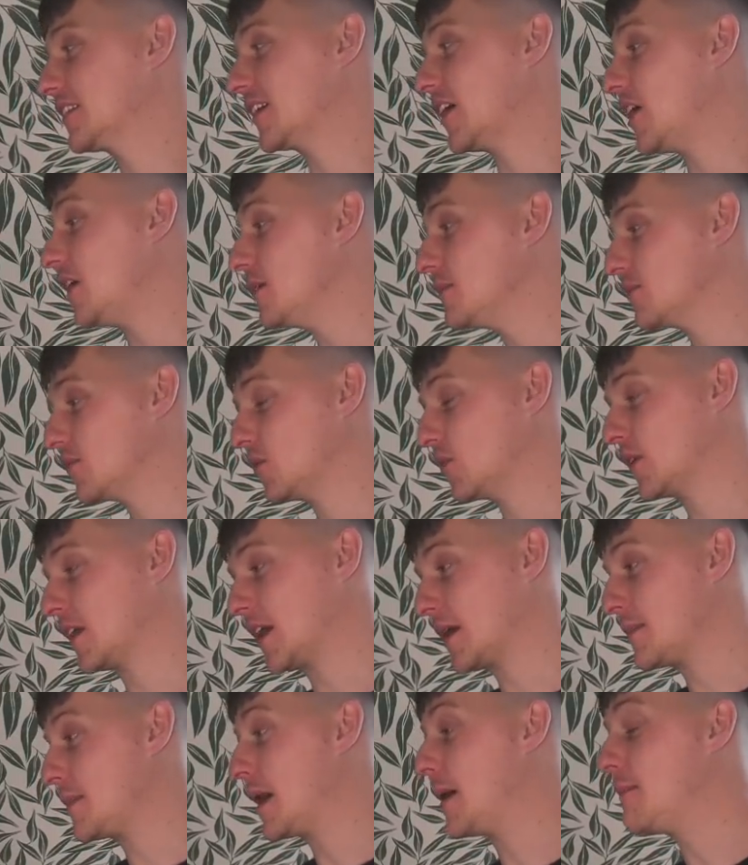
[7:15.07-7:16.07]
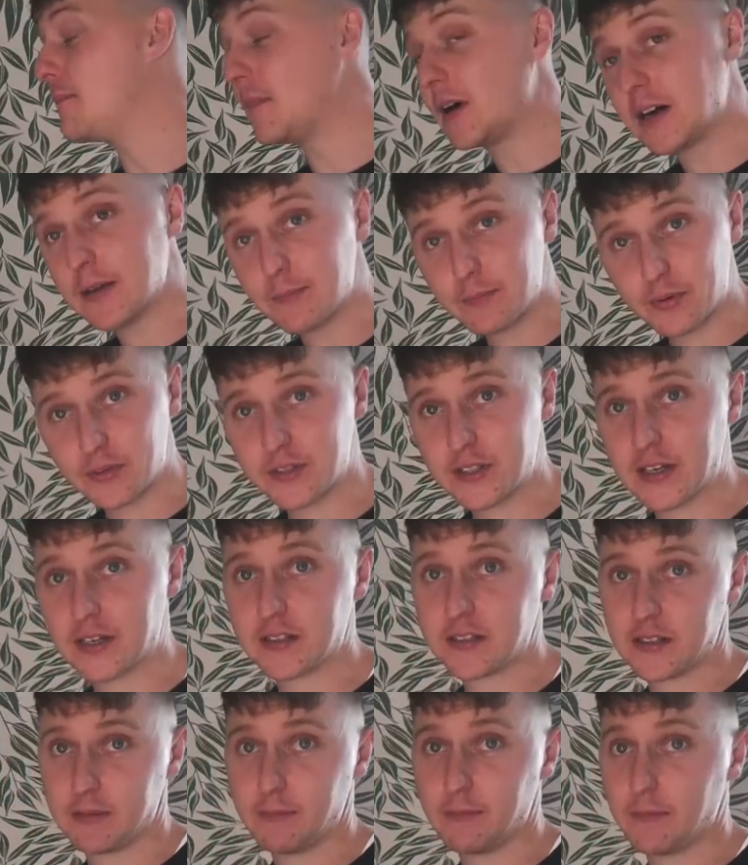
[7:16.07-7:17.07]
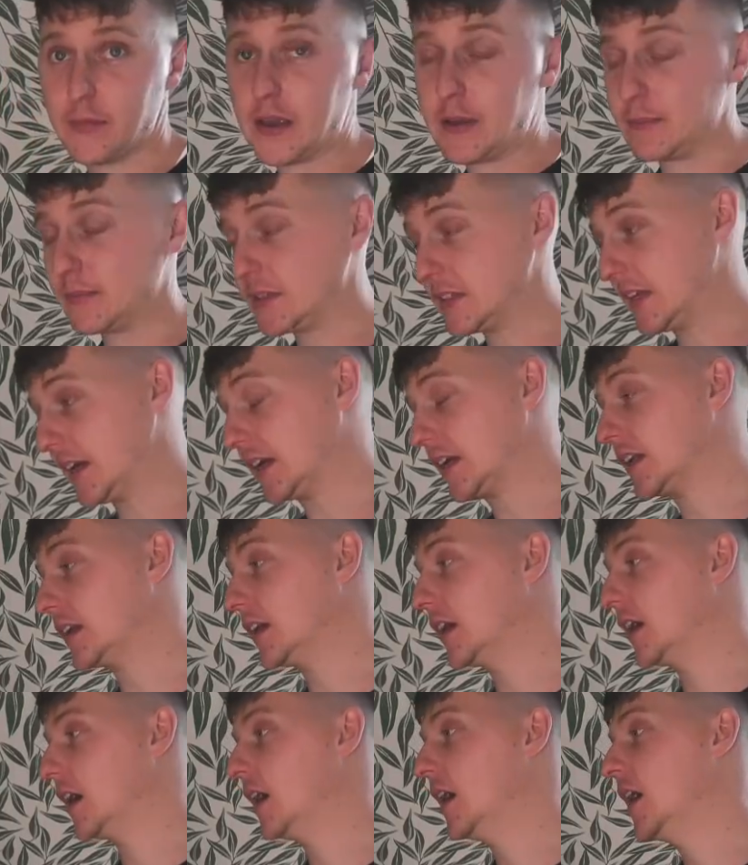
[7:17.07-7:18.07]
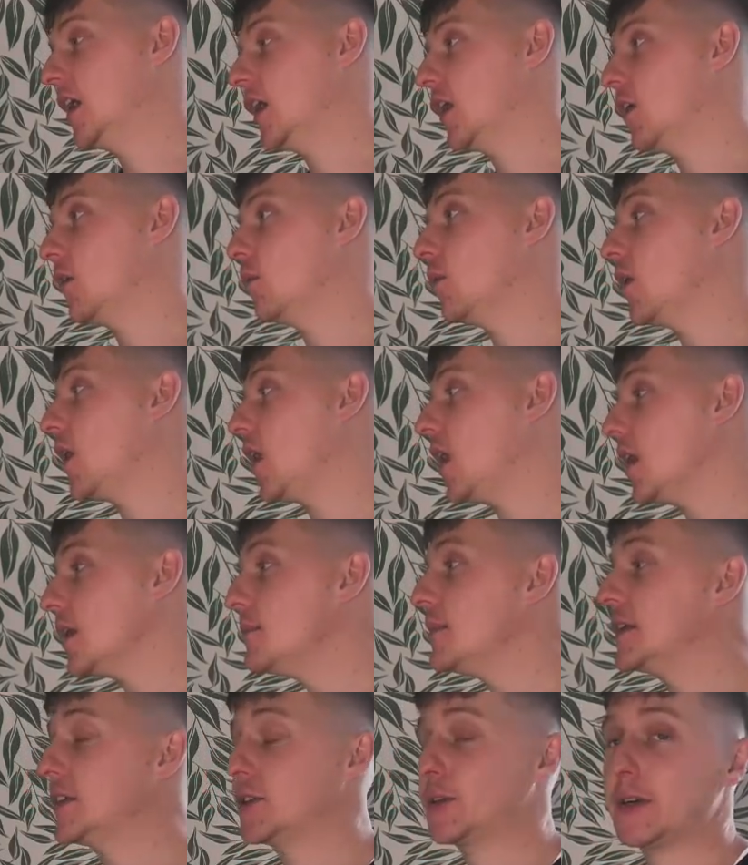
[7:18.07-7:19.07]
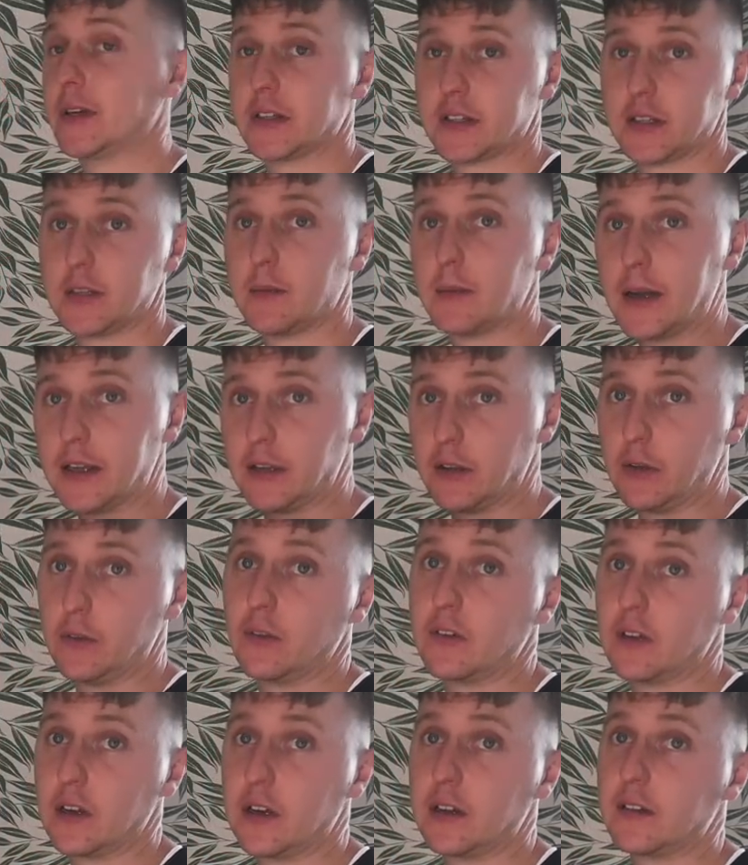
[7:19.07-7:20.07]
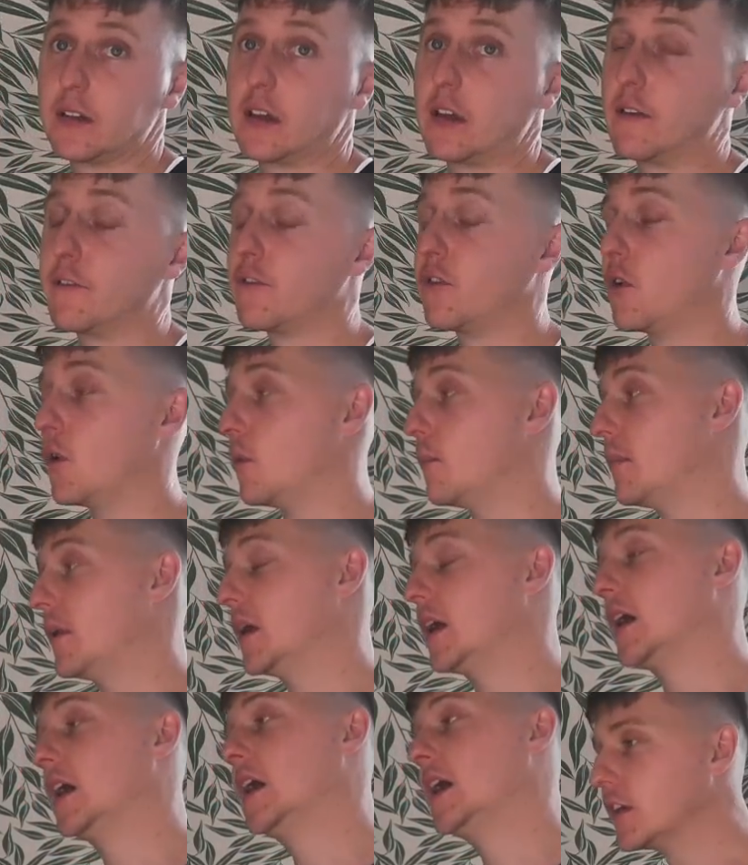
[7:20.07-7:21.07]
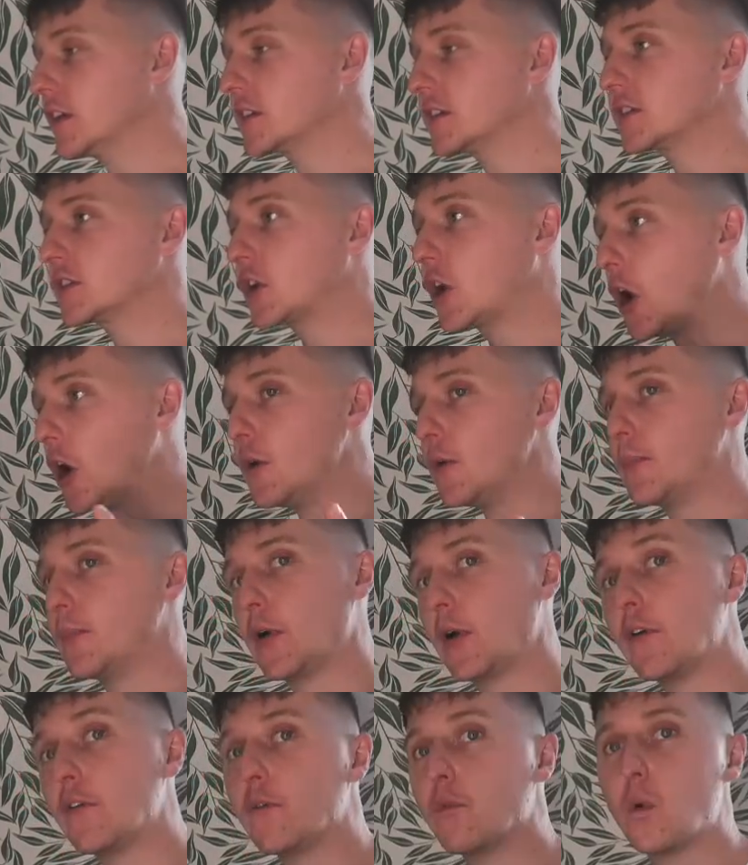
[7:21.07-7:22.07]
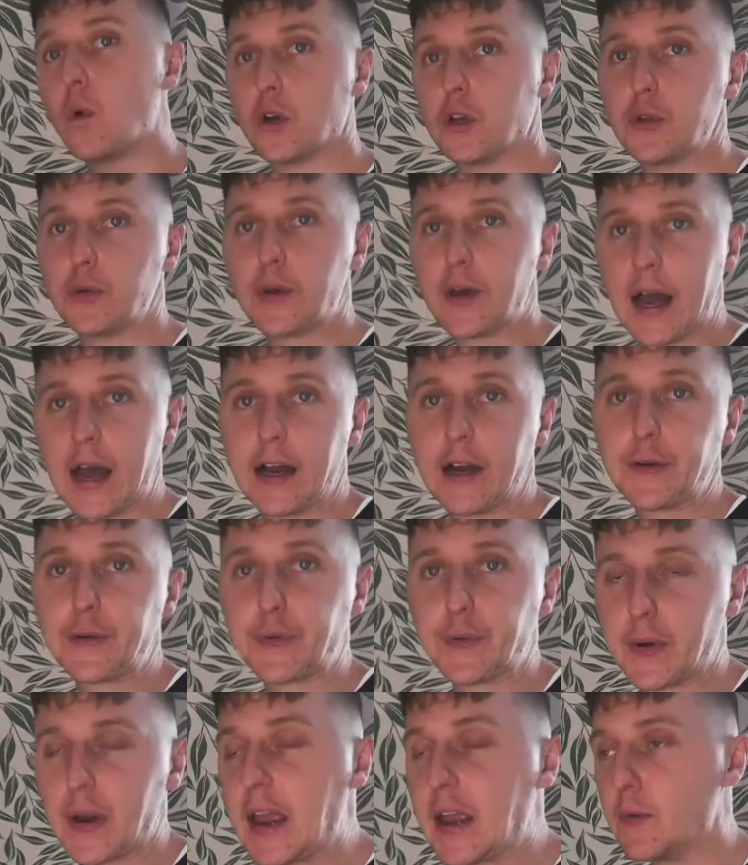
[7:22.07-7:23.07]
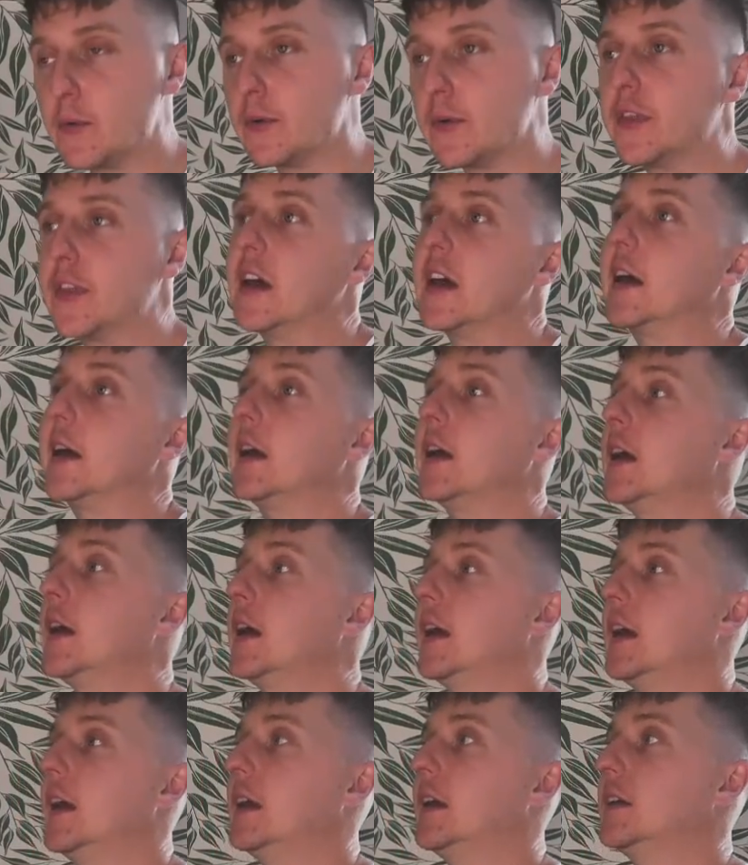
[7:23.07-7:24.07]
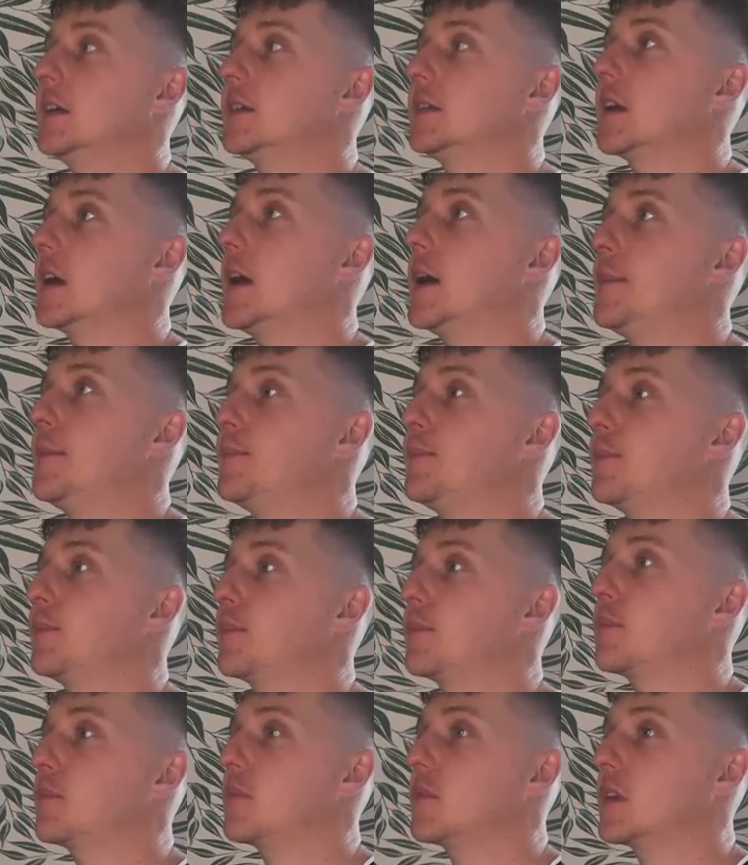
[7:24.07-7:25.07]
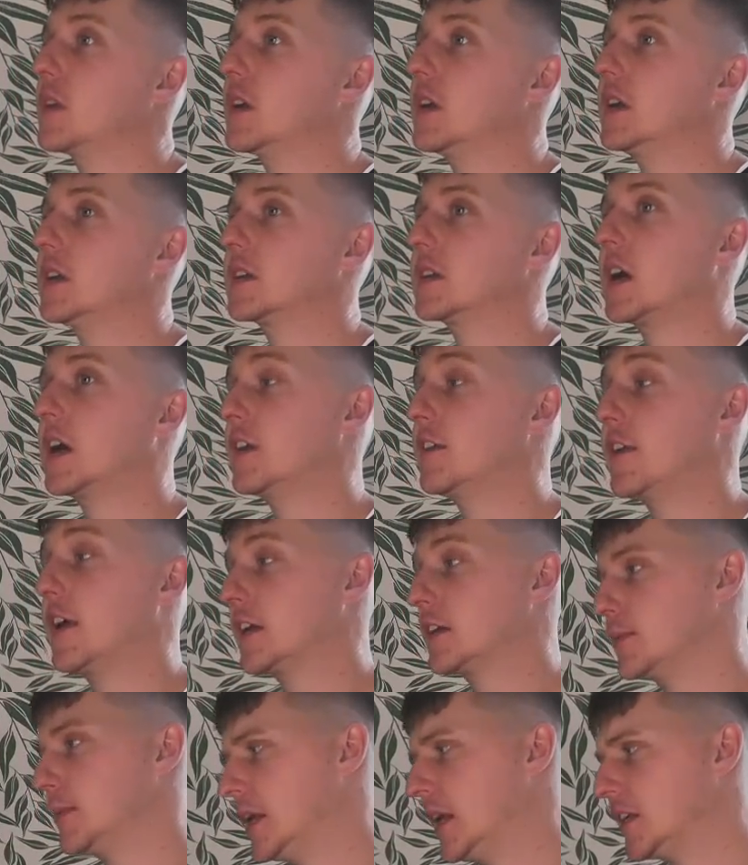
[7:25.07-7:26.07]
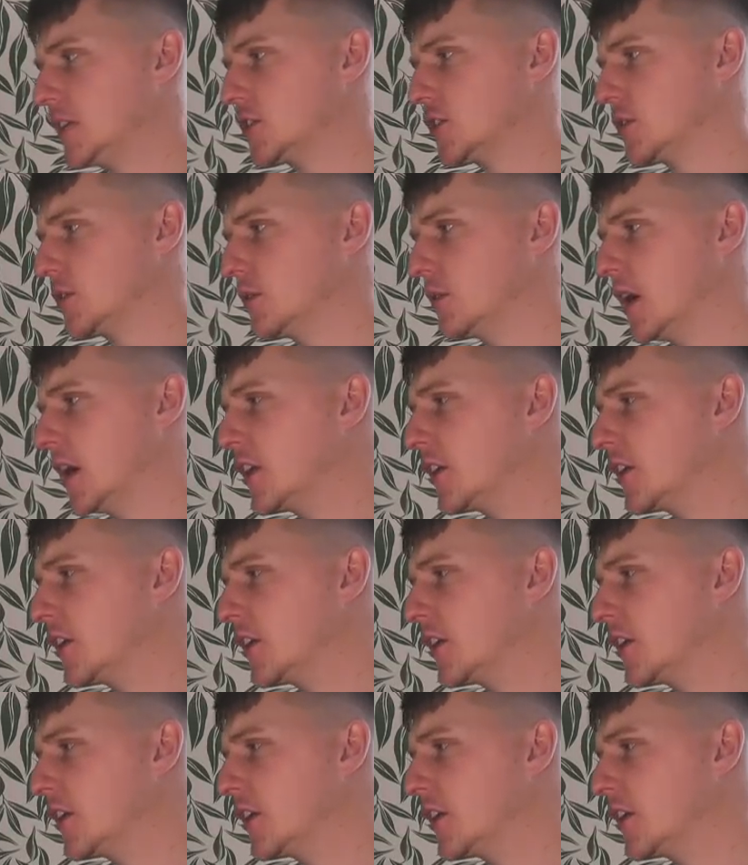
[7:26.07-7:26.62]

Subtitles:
that I'm talking about, my projects in particular, are what I'm interested about utilising it for, but the scope of what you can create with it is kind of exponential.